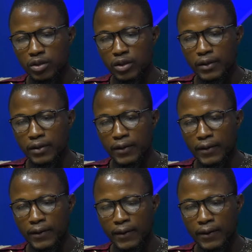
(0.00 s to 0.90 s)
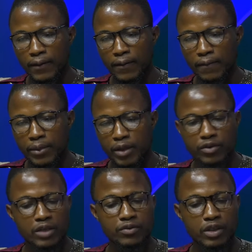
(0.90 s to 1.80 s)
and uh,
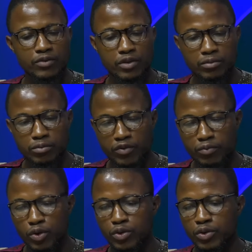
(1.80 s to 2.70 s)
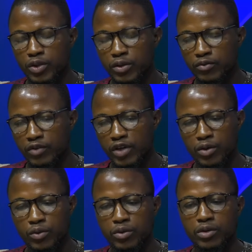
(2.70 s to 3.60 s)
they've, they've, they've, they've, produced a, a,
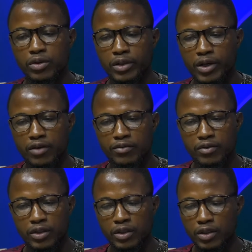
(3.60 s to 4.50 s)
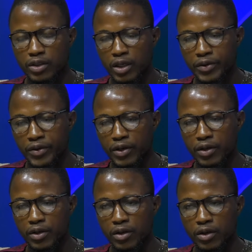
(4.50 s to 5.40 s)
very good draft initially,
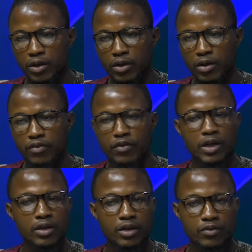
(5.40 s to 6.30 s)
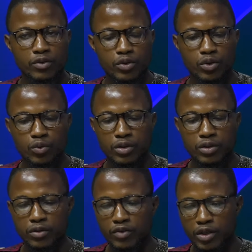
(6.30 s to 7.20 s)
and then the final draft also was
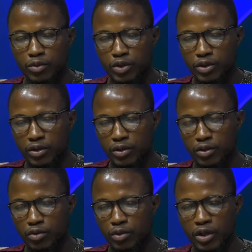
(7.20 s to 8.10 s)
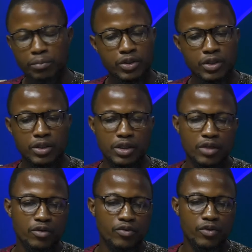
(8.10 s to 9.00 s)
very much, uh, to me,
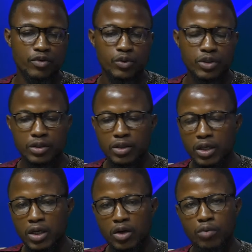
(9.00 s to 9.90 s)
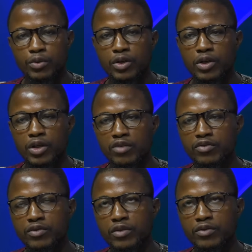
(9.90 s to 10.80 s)
representative of the views and opinion of,
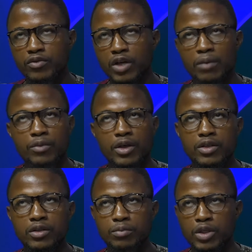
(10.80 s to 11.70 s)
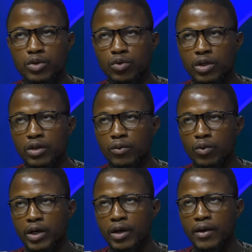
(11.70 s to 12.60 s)
of, of Gambians, particularly.
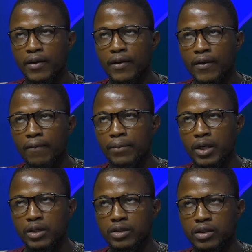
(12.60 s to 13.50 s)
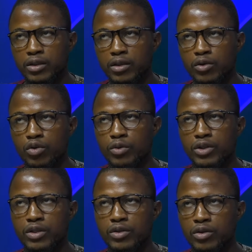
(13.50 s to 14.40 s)
Why? Because uh, the whole
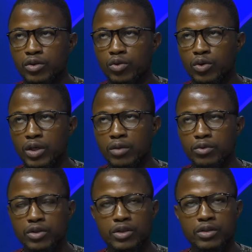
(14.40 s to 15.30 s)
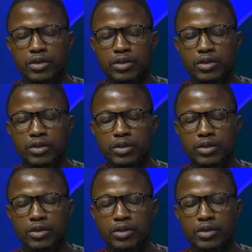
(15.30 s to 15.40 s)
process, you look at the process